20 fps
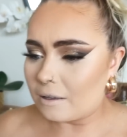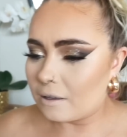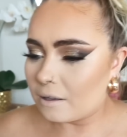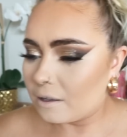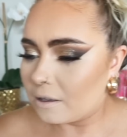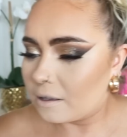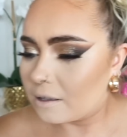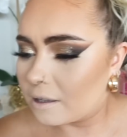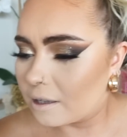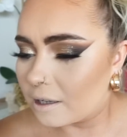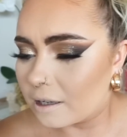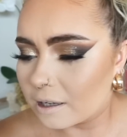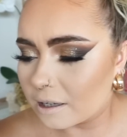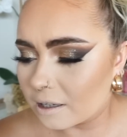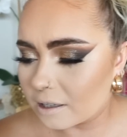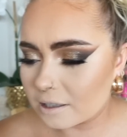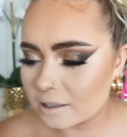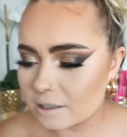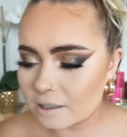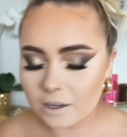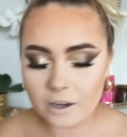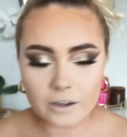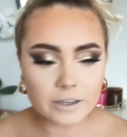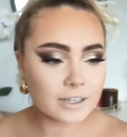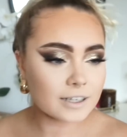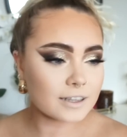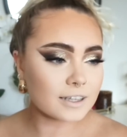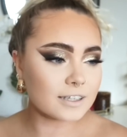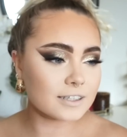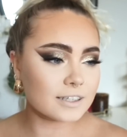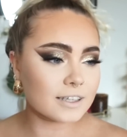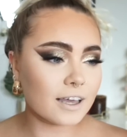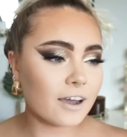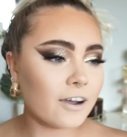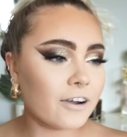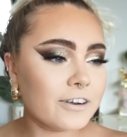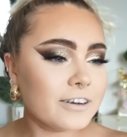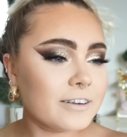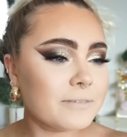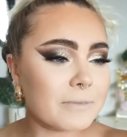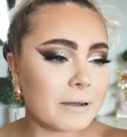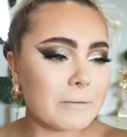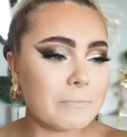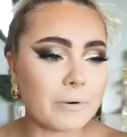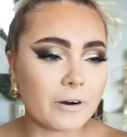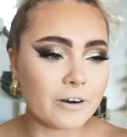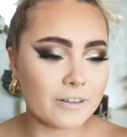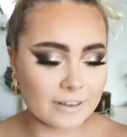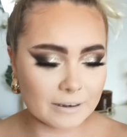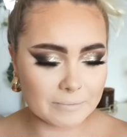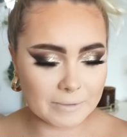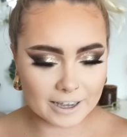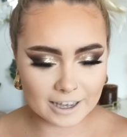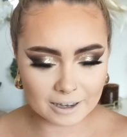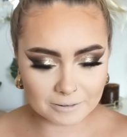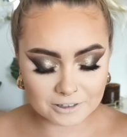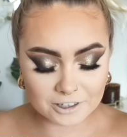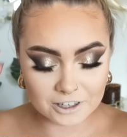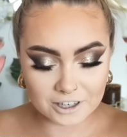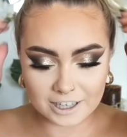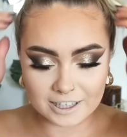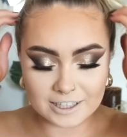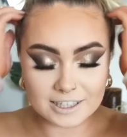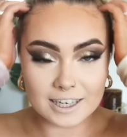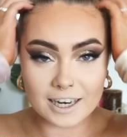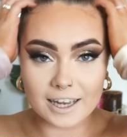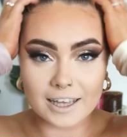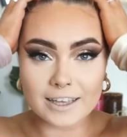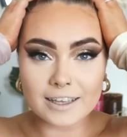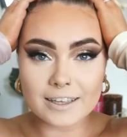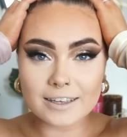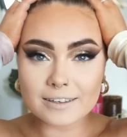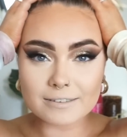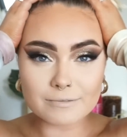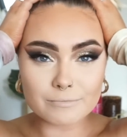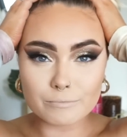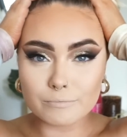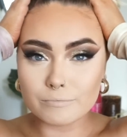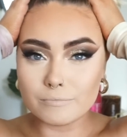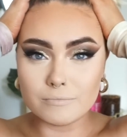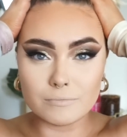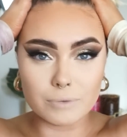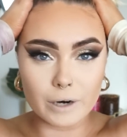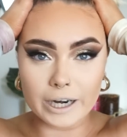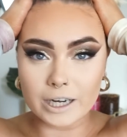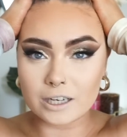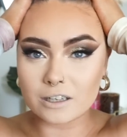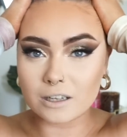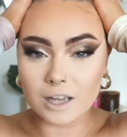How did my birthday makeup turn into like bridal?